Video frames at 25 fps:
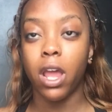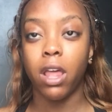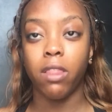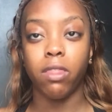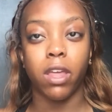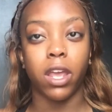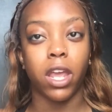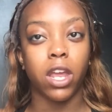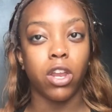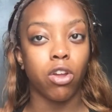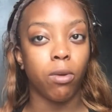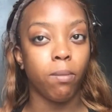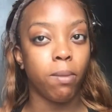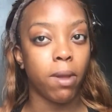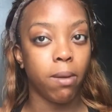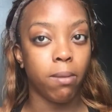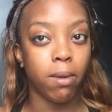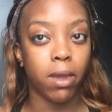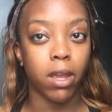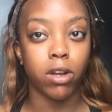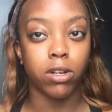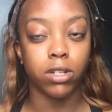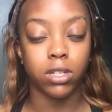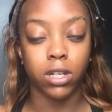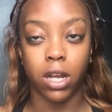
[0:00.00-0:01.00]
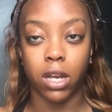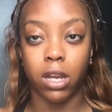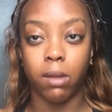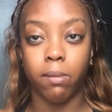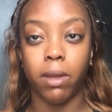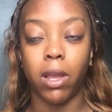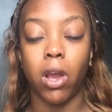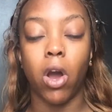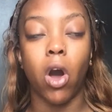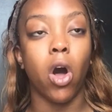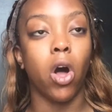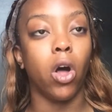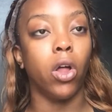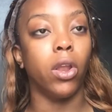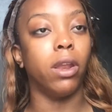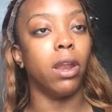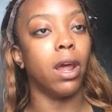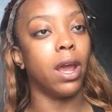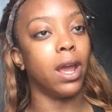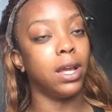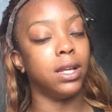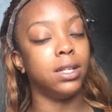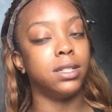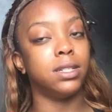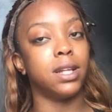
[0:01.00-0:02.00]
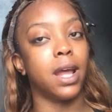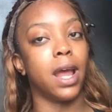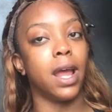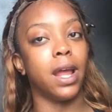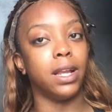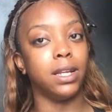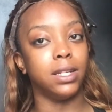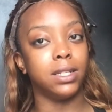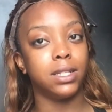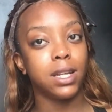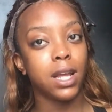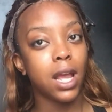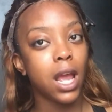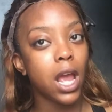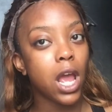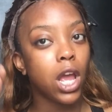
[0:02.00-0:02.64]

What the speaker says: thinking your baby hairs are gonna be all nice and